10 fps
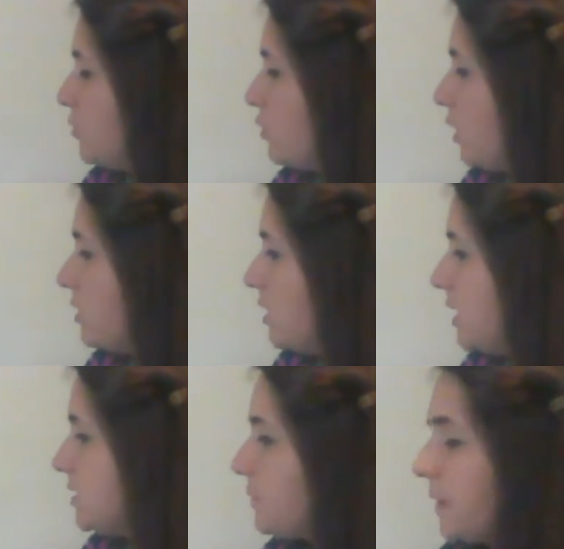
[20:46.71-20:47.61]
You want
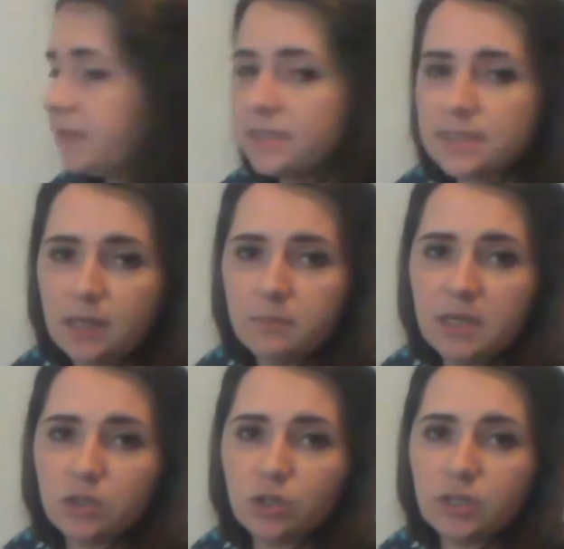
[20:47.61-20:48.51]
to inspect the skin,
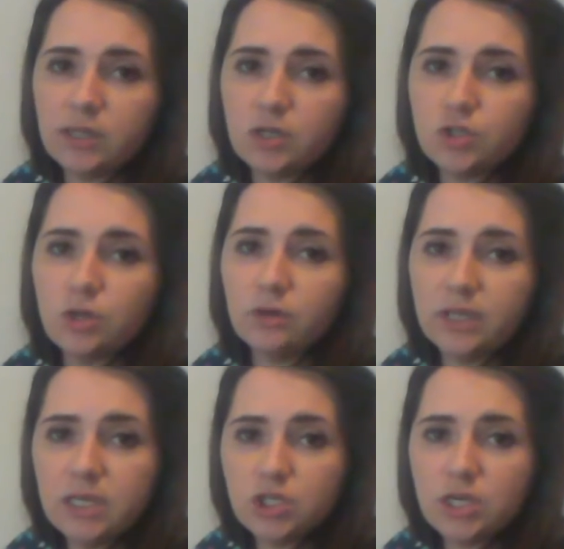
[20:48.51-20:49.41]
make sure that there's no
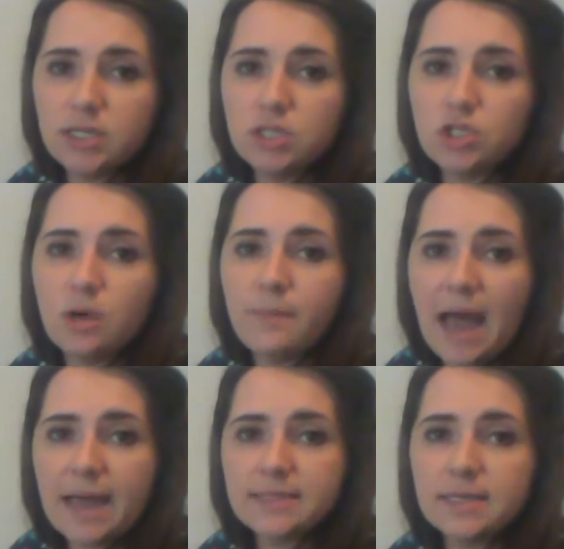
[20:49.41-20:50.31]
lesions, no
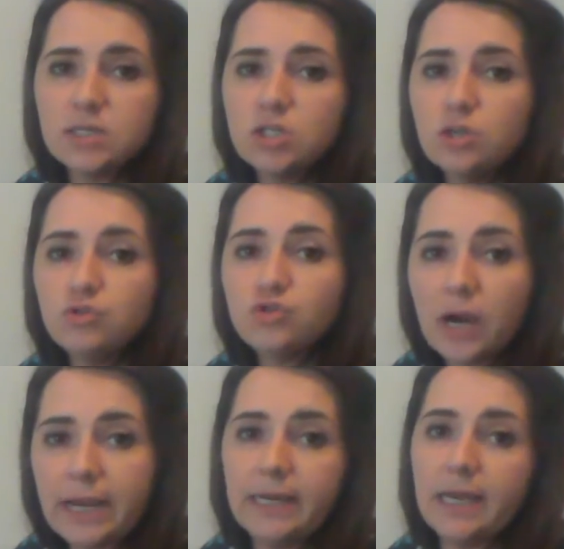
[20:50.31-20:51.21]
masses, no
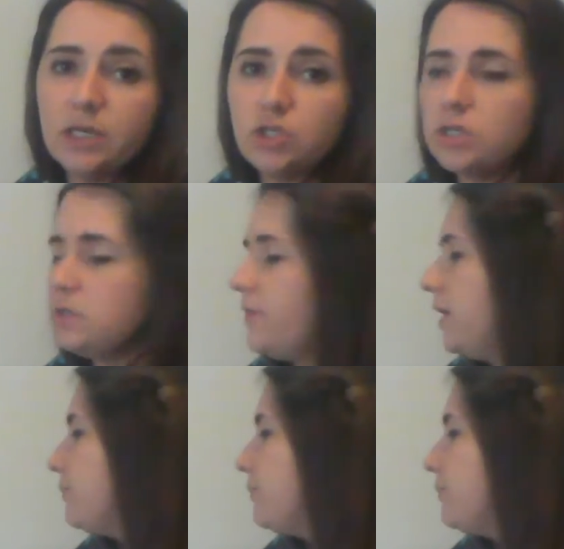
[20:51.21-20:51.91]
drainage. It's very